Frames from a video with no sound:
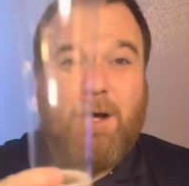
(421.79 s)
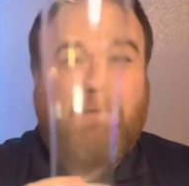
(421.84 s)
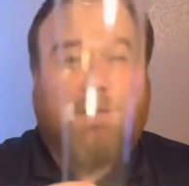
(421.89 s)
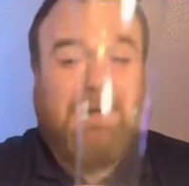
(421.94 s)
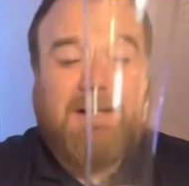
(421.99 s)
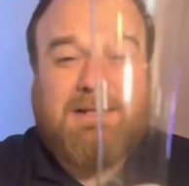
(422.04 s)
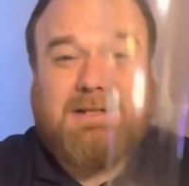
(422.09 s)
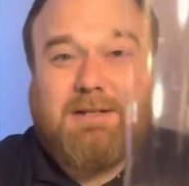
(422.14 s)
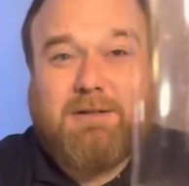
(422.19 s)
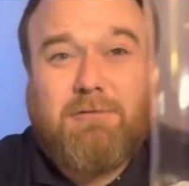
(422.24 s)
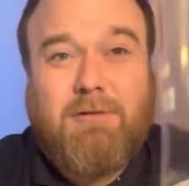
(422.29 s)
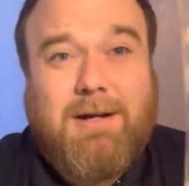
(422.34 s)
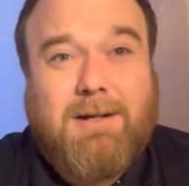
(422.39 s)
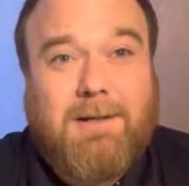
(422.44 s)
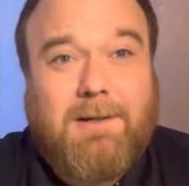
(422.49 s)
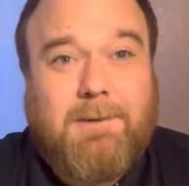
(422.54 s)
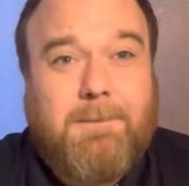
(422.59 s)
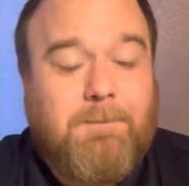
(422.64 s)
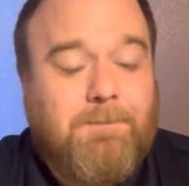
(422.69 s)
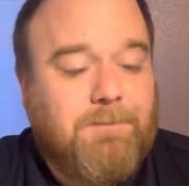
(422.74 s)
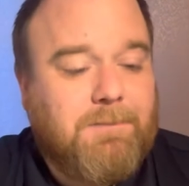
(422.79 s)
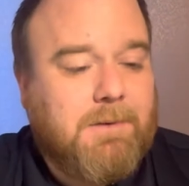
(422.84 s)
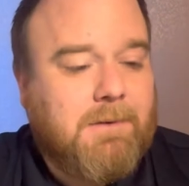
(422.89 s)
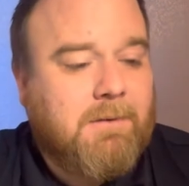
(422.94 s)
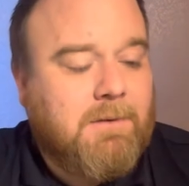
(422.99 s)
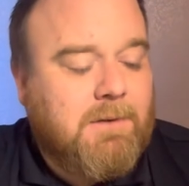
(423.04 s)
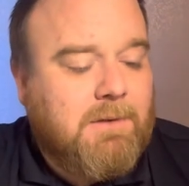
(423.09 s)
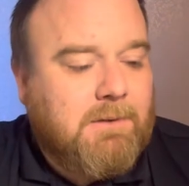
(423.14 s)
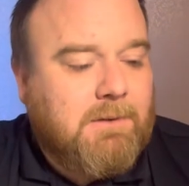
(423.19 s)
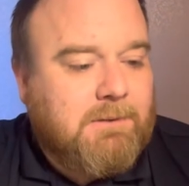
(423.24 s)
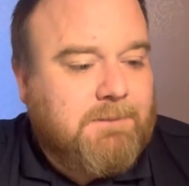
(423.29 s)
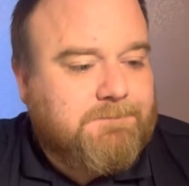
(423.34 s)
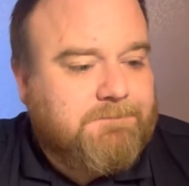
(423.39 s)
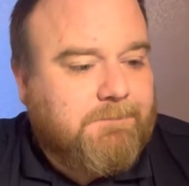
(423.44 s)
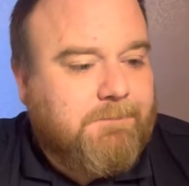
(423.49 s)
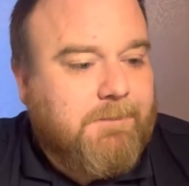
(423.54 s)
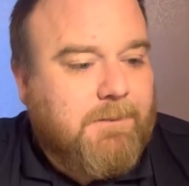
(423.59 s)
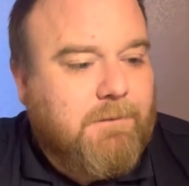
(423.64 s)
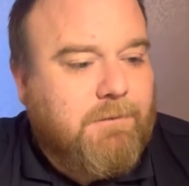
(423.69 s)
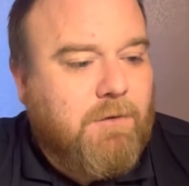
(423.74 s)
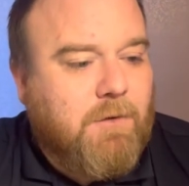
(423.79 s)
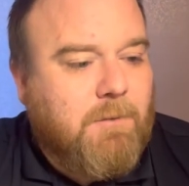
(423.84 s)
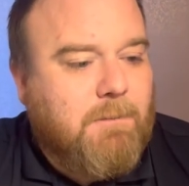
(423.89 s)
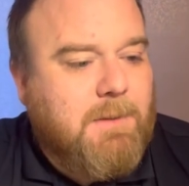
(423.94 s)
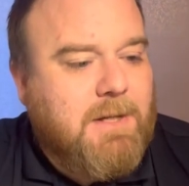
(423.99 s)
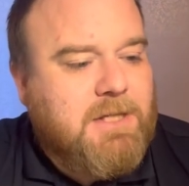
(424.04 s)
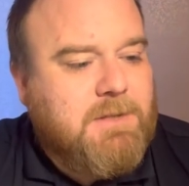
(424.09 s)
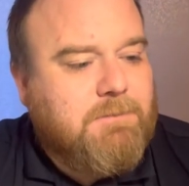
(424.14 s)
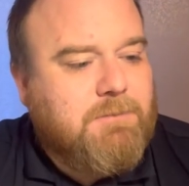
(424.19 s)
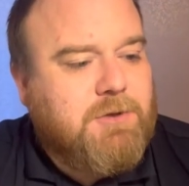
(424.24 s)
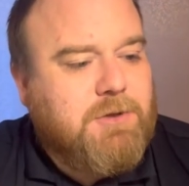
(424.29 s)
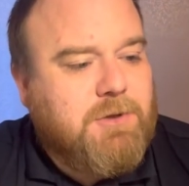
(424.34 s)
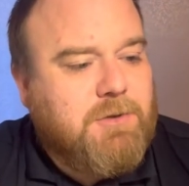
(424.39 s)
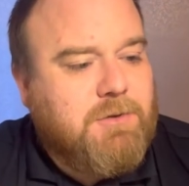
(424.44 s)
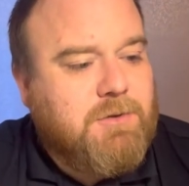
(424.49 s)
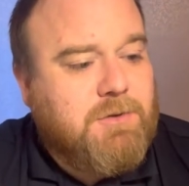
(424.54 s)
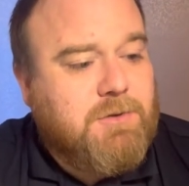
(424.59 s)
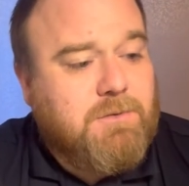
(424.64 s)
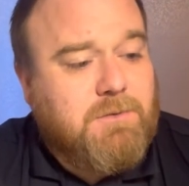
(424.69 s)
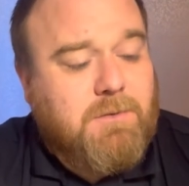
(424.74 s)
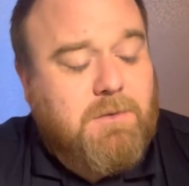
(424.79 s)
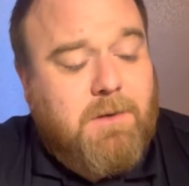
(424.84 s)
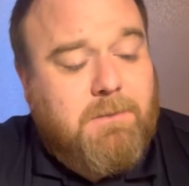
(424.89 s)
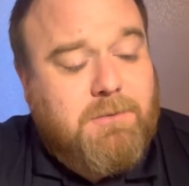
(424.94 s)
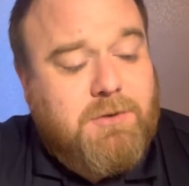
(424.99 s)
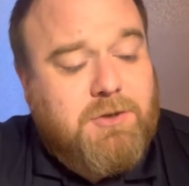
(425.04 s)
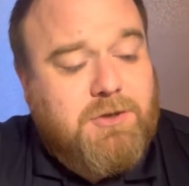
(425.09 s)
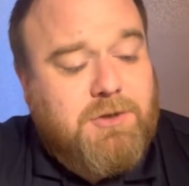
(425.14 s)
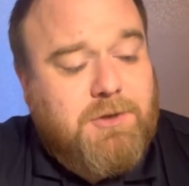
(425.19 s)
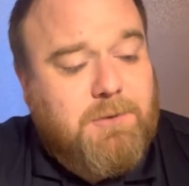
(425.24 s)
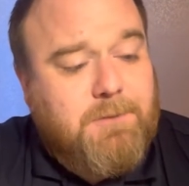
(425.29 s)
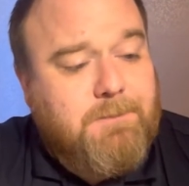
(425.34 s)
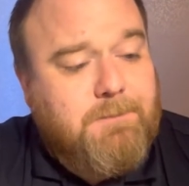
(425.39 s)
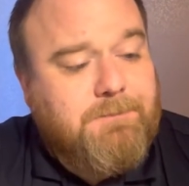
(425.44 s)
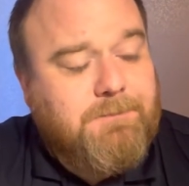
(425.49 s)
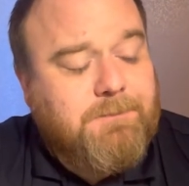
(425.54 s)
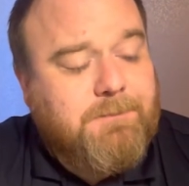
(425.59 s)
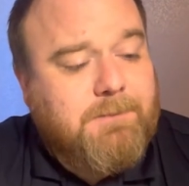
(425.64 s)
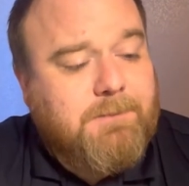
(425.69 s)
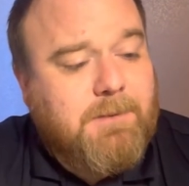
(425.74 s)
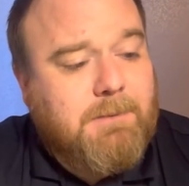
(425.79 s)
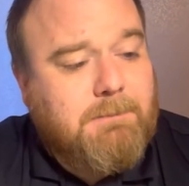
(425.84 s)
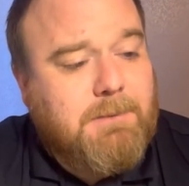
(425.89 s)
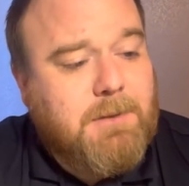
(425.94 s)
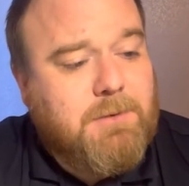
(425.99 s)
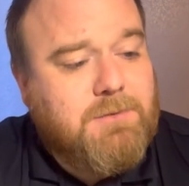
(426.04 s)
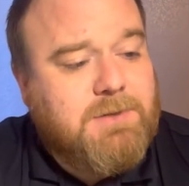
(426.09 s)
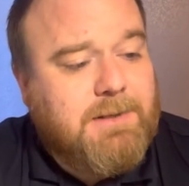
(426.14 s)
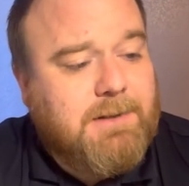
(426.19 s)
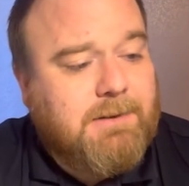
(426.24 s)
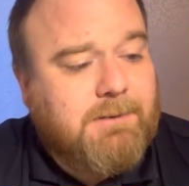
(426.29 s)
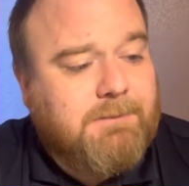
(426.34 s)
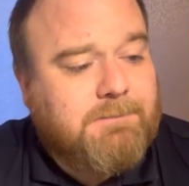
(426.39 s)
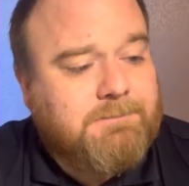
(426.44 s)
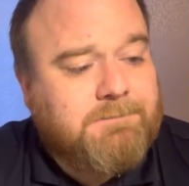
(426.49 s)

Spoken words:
think it's a cracker. For a mass-produced, I presume, Pilsner,